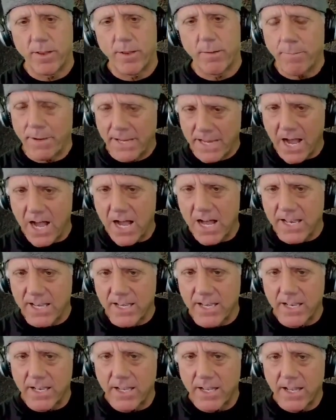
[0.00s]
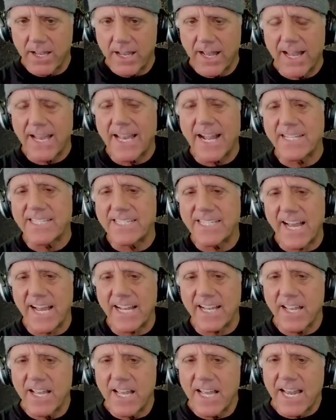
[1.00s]
Beyond. And that's
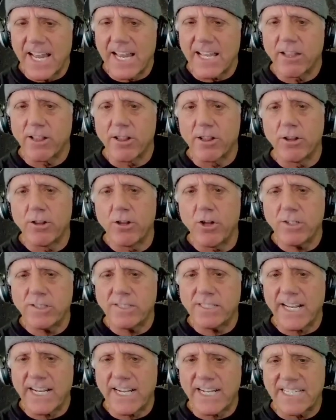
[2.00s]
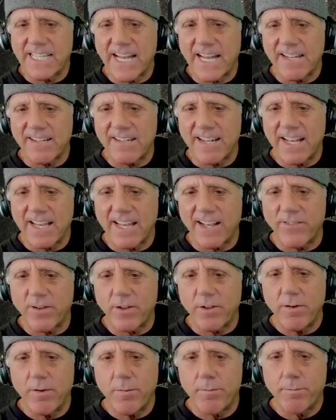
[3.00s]
it. It looks like it's at his eye
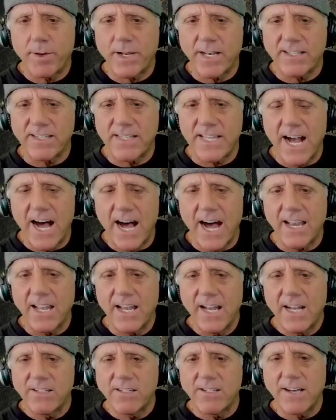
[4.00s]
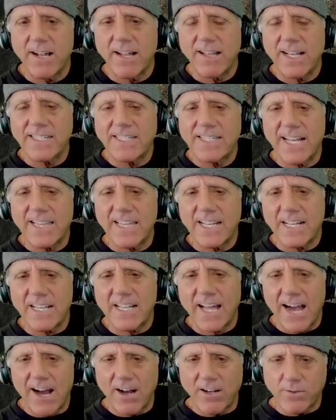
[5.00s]
level, but it's not. So now let's add the
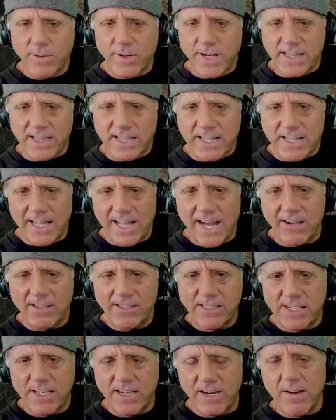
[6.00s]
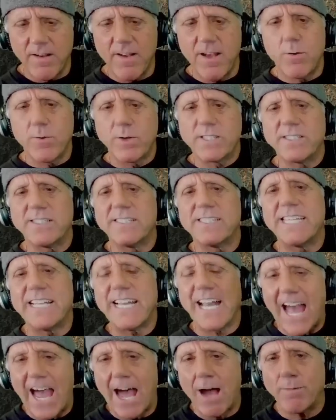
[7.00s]
clouds. We got the clouds here, which is
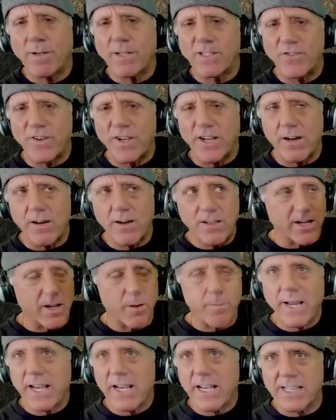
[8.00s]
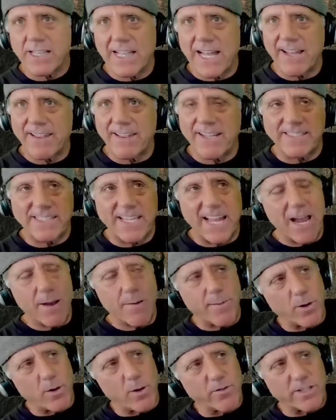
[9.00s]
the atmosphere. It could be a cloudless day,
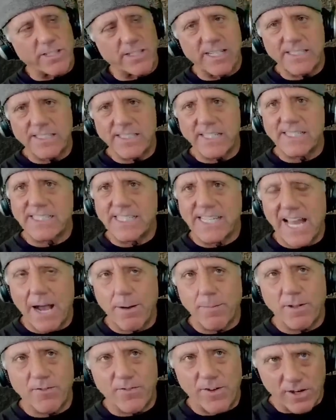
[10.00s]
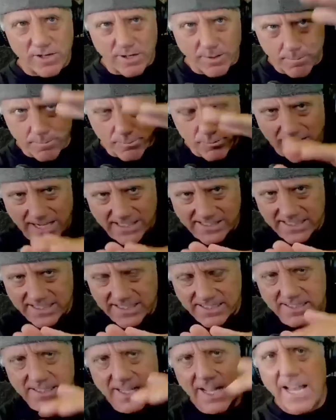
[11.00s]
but over distance, the atmosphere
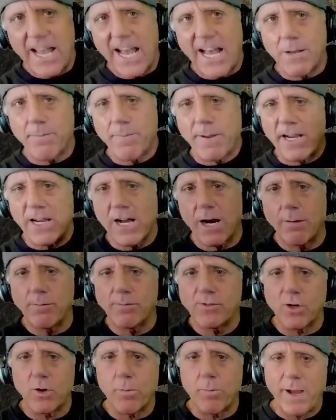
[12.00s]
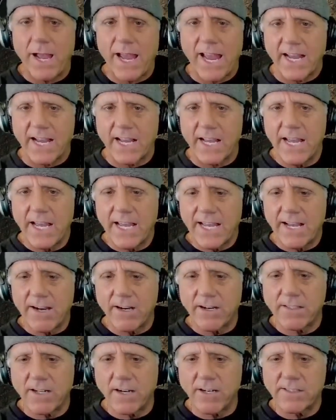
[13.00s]
compresses and it becomes opaque.
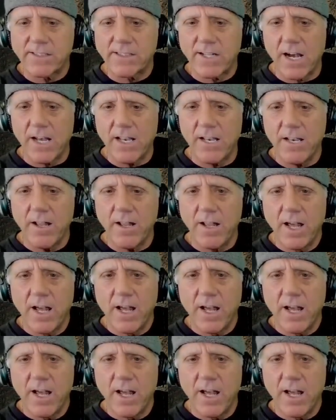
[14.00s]
Here's our sun.